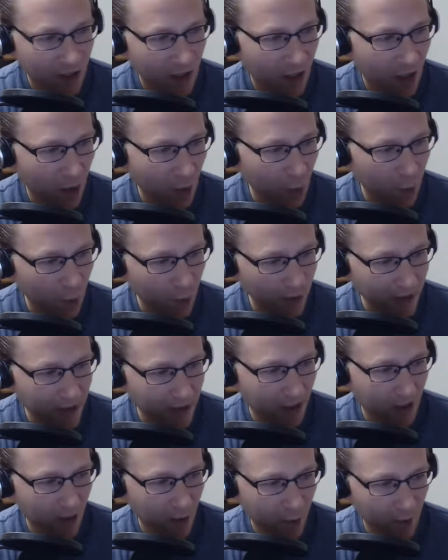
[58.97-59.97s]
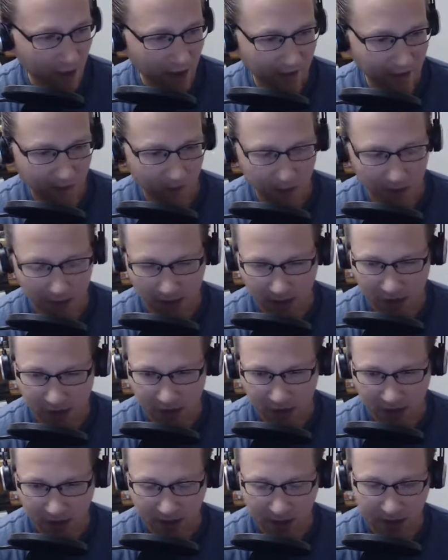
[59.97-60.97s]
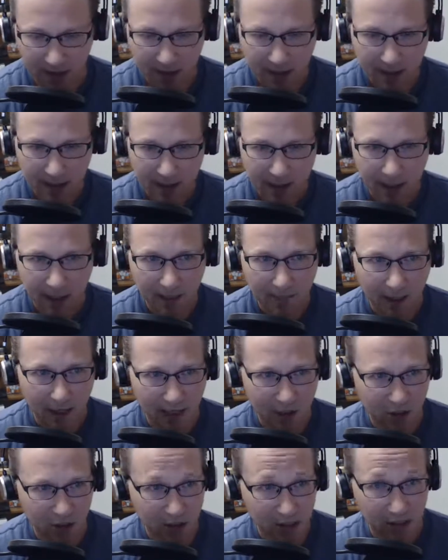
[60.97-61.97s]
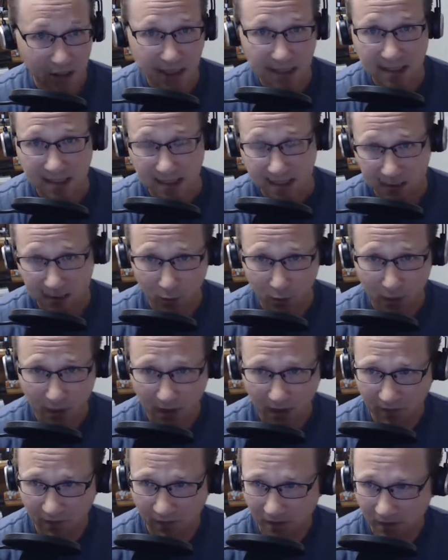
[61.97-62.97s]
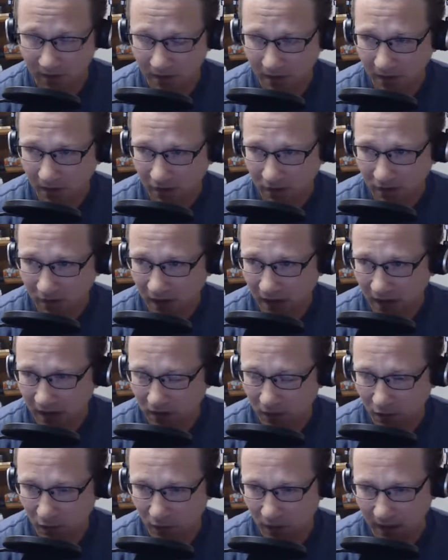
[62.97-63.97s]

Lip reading: A week away from election night. Actually, less than a week if you take into